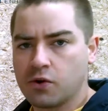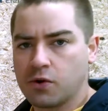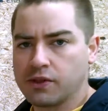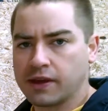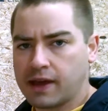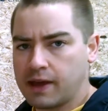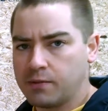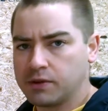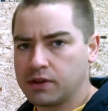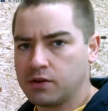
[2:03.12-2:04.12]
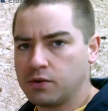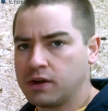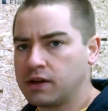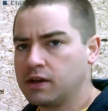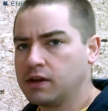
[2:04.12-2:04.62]
cord that came with the
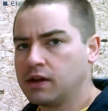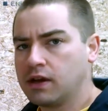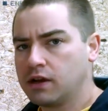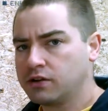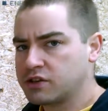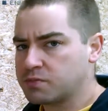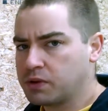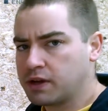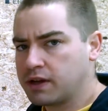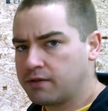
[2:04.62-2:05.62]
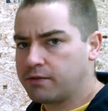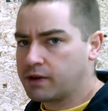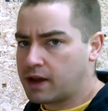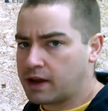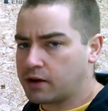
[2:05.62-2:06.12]
unit. It'll just plug in
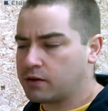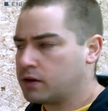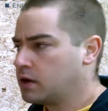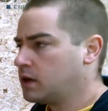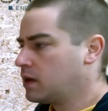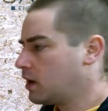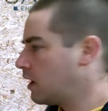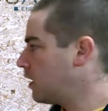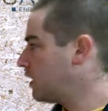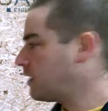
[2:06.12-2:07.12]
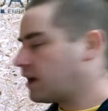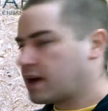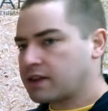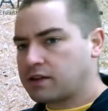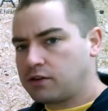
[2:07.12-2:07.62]
for now. Uh, and then I
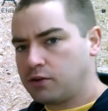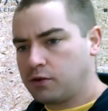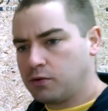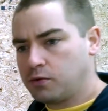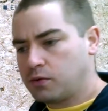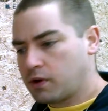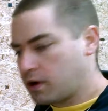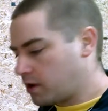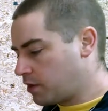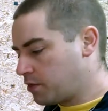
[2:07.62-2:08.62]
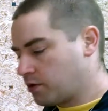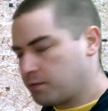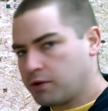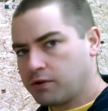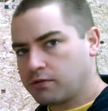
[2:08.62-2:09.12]
got the two uh,
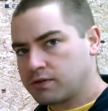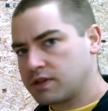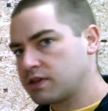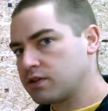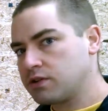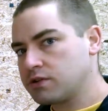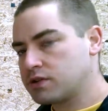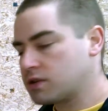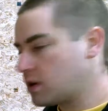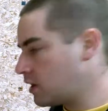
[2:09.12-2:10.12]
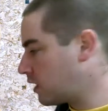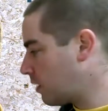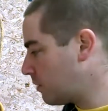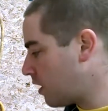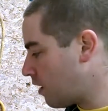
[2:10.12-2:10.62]
thermal resistors uh,
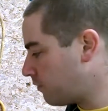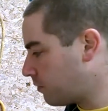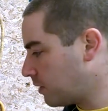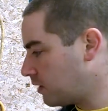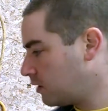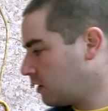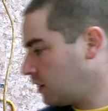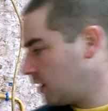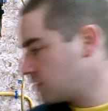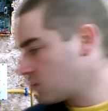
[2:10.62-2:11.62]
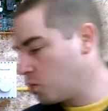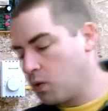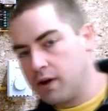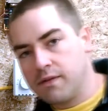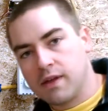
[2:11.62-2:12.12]
coming off from it. And so
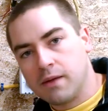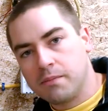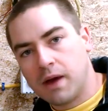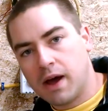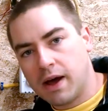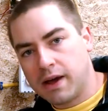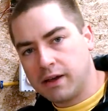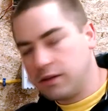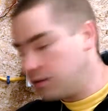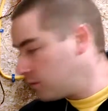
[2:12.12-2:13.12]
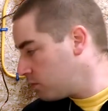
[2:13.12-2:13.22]
one of them I